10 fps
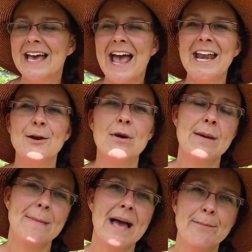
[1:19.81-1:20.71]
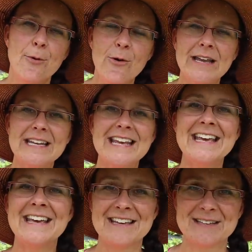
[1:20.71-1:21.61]
Anyway, my point
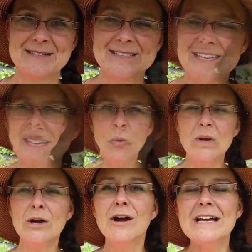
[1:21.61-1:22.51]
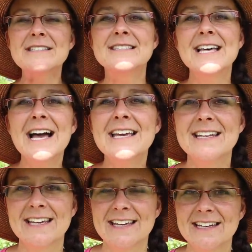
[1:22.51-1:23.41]
is we are
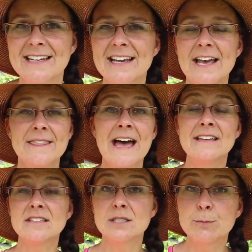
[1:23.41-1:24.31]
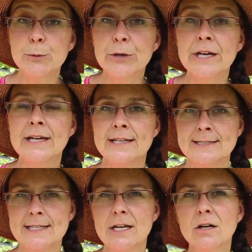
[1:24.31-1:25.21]
excited that spring is
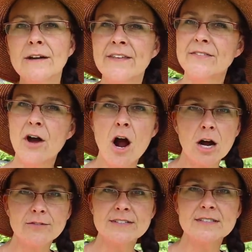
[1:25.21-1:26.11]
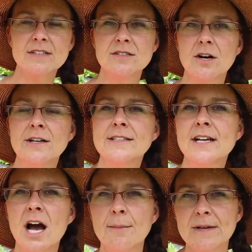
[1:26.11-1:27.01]
here and that the harvest is starting to
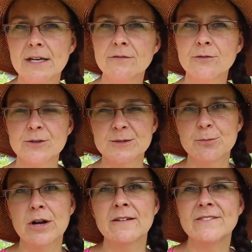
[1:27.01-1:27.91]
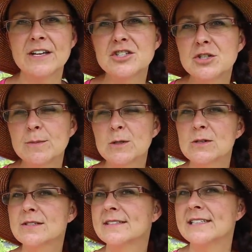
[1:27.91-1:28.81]
come in for spring
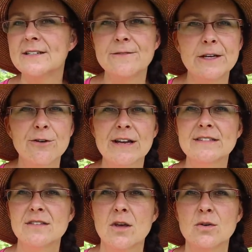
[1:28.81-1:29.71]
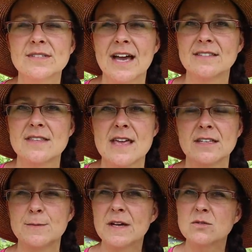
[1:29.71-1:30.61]
vegetables, leafy greens, and those kinds of
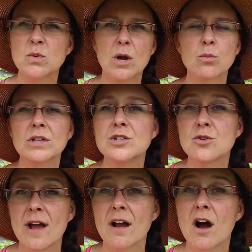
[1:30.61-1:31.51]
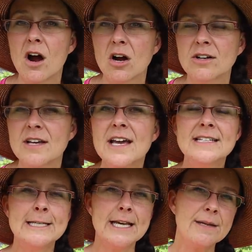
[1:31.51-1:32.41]
things because we are really trying hard
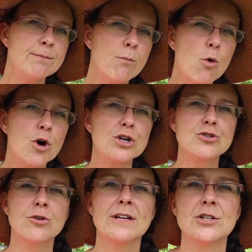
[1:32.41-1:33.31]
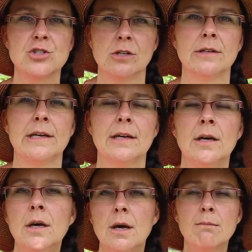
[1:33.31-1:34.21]
to eat more traditionally.
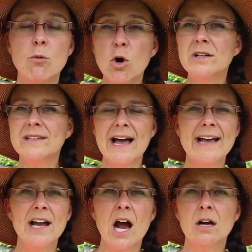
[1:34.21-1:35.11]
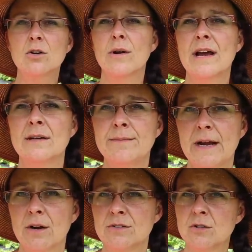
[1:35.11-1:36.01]
More like our
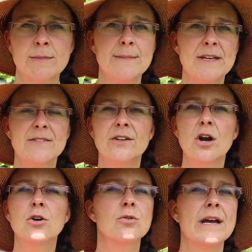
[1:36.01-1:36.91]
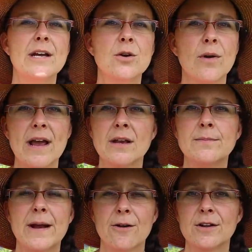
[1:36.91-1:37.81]
grandparents or maybe even our
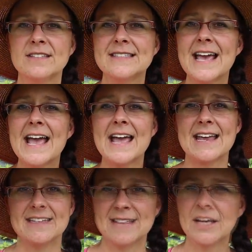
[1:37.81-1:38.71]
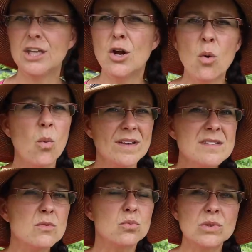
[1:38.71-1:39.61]
great-grandparents ate. You know, it
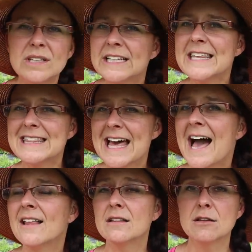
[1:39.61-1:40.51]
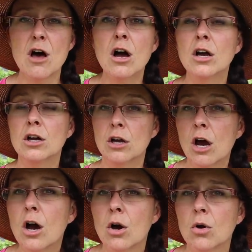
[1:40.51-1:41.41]
wasn't really that long
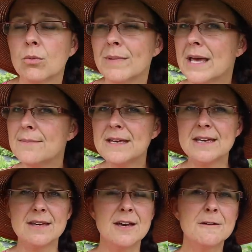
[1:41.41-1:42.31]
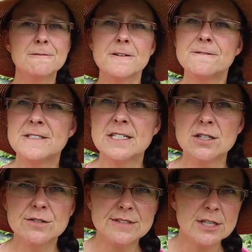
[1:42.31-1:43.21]
ago, maybe 50
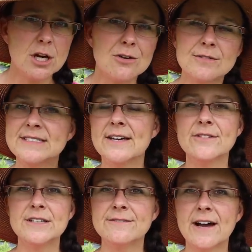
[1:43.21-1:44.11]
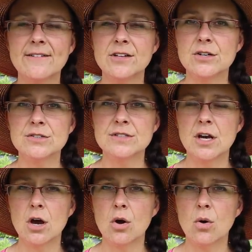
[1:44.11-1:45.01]
years ago, 75 years
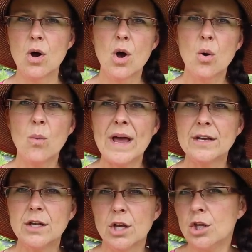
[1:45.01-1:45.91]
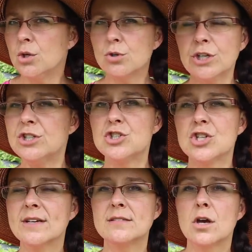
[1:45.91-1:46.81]
ago, when you couldn't
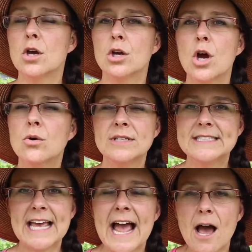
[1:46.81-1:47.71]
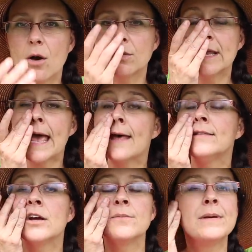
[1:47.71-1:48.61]
just go to town
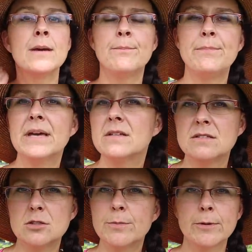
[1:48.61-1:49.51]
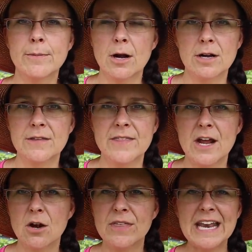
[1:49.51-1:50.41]
and there'd be a big supermarket
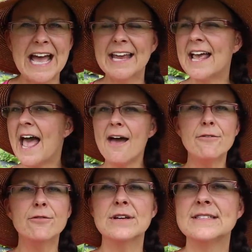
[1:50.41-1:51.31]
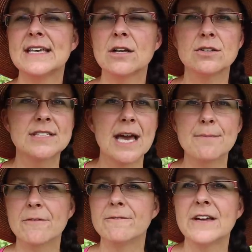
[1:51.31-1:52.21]
there that had every single
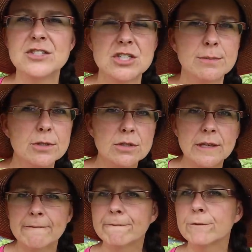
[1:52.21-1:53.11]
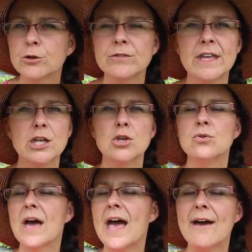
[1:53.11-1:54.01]
type of vegetable and fruit that
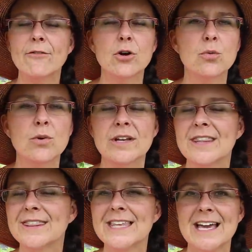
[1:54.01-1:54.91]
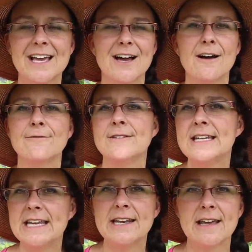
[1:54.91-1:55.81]
you ever would think of
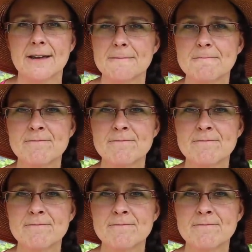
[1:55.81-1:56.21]
needing.